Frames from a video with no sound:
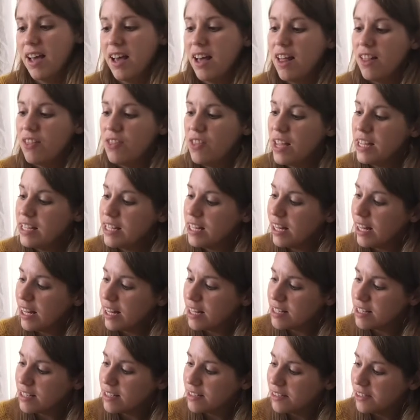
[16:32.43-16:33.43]
They did
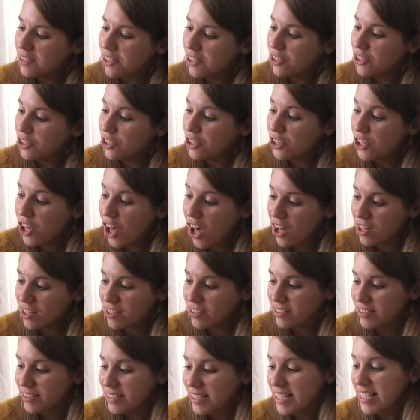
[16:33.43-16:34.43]
it! Look!
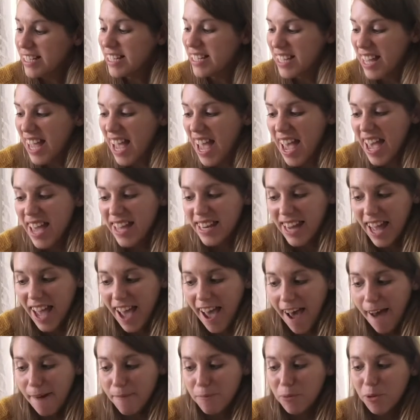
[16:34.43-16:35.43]
10
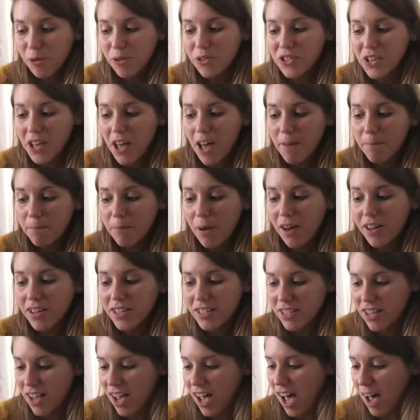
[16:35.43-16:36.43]
apples up on
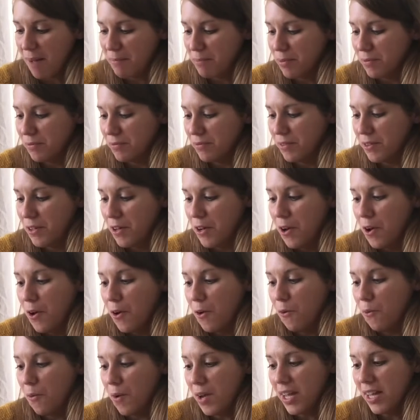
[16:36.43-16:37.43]
top.
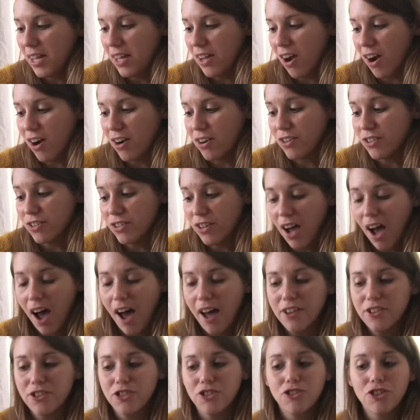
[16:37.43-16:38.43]
We are
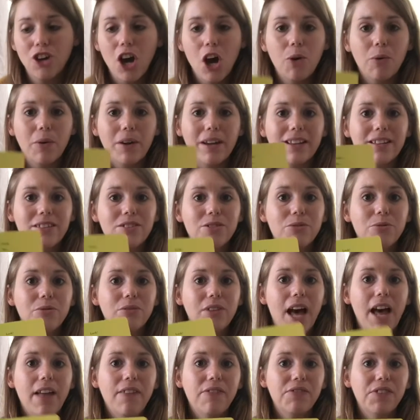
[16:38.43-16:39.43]
not going to
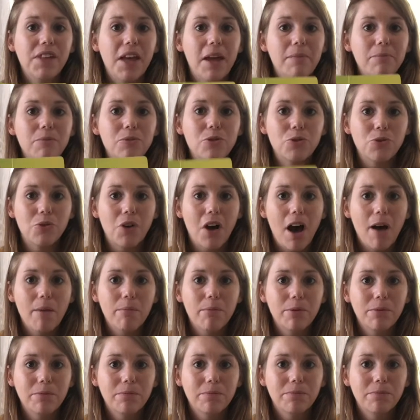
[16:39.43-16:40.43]
let them drop.
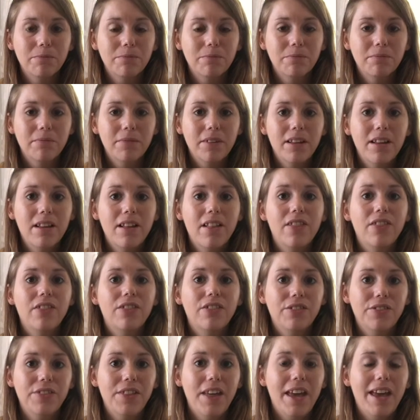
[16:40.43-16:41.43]

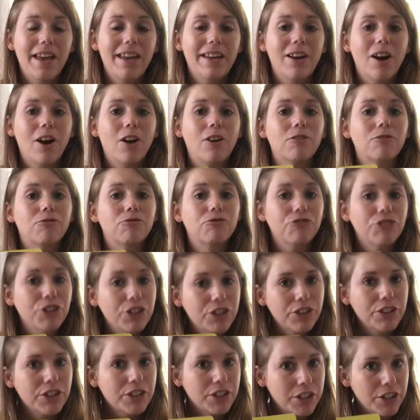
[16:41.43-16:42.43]
They are
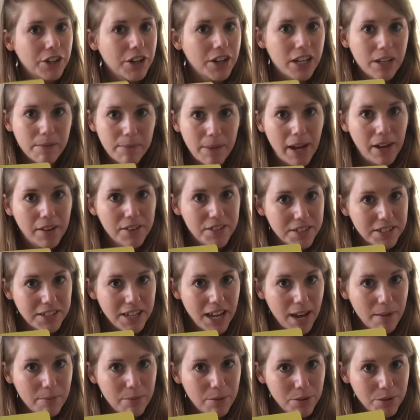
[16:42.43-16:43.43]
really good at balancing
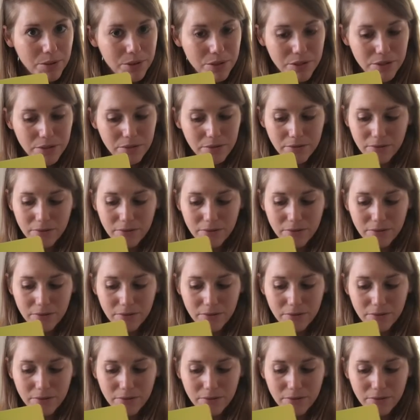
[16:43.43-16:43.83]
apples.